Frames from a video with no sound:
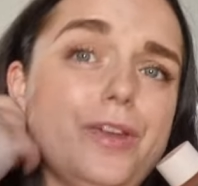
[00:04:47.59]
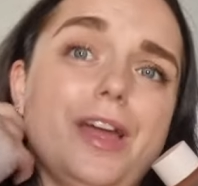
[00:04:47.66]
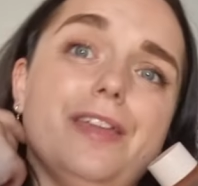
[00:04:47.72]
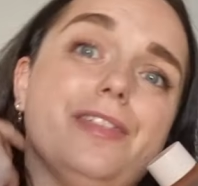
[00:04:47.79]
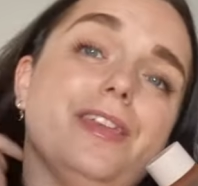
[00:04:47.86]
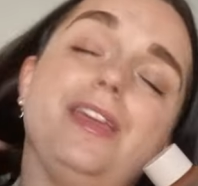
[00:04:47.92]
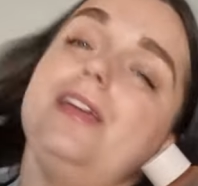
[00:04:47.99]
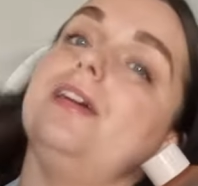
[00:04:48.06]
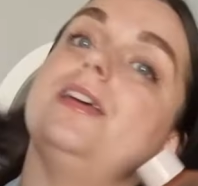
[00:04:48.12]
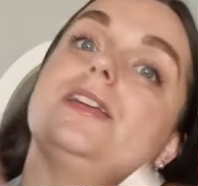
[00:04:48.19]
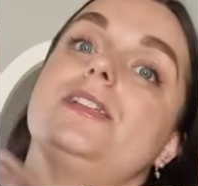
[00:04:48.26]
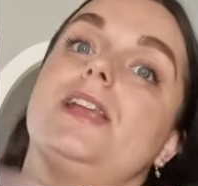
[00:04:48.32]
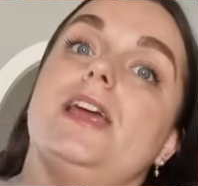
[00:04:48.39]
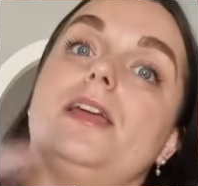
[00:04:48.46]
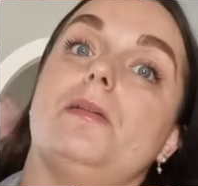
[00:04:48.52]
I think
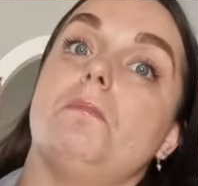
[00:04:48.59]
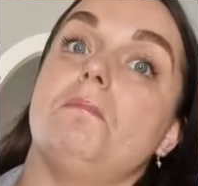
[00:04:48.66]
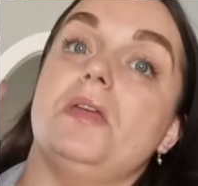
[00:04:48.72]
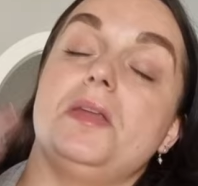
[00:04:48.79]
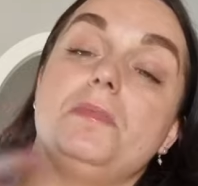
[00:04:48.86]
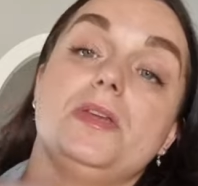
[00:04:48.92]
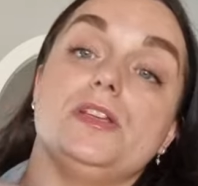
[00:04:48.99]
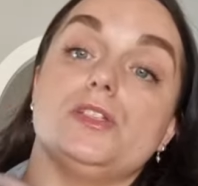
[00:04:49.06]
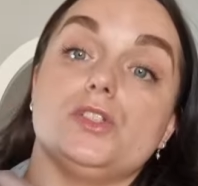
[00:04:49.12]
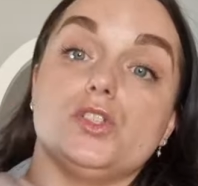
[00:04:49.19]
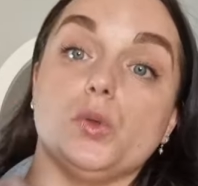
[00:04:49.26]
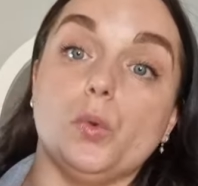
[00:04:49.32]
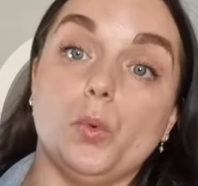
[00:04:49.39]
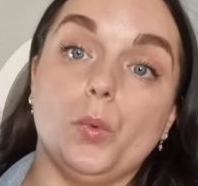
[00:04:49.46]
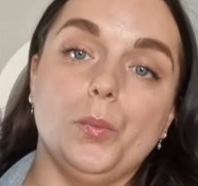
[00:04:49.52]
this, like, made me
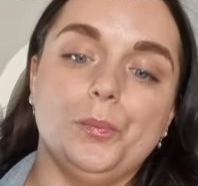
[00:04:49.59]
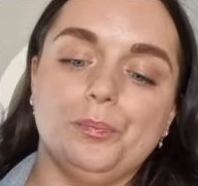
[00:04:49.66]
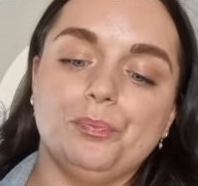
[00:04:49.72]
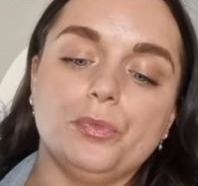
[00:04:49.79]
sore.